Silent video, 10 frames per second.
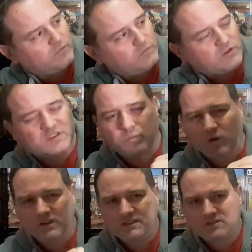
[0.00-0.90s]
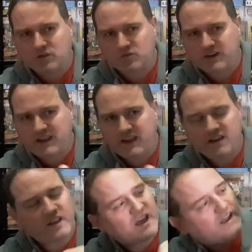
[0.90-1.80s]
Because Wally's got red
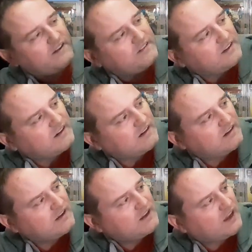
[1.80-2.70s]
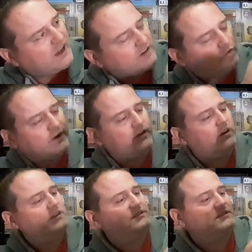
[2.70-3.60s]
hair and green
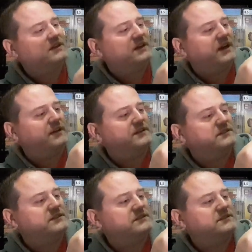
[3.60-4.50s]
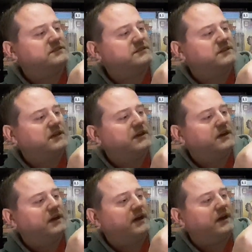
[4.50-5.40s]
eyes, and this is
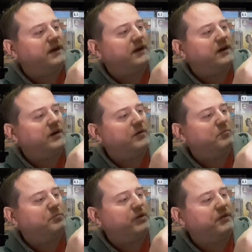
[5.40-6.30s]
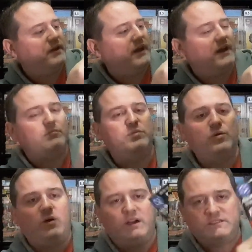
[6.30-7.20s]
blonde hair and
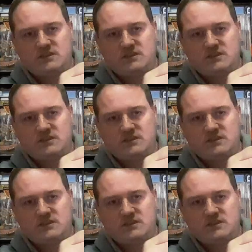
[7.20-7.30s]
blue eyes.